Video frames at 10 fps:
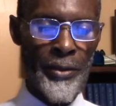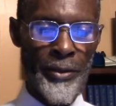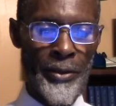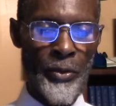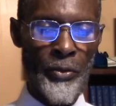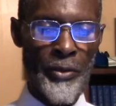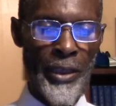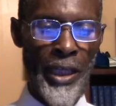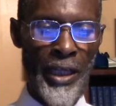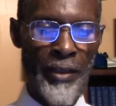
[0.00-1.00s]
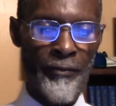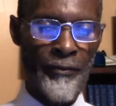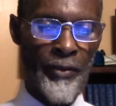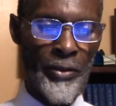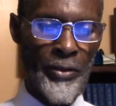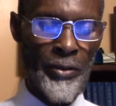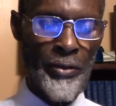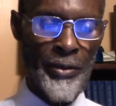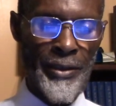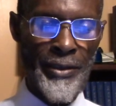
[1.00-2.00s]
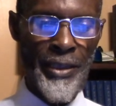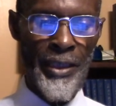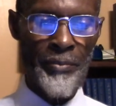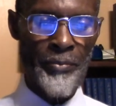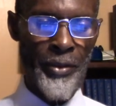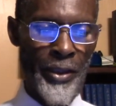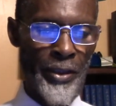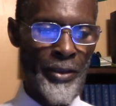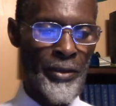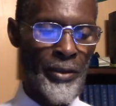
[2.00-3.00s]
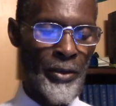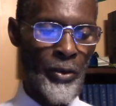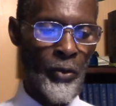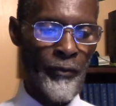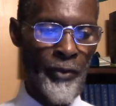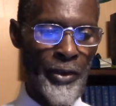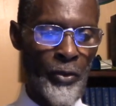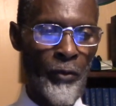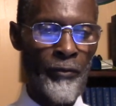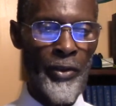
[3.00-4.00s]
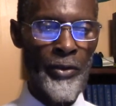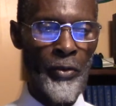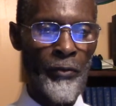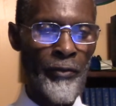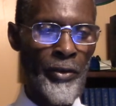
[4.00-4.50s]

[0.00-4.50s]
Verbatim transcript: you wouldn't have the same prayer over and over and over.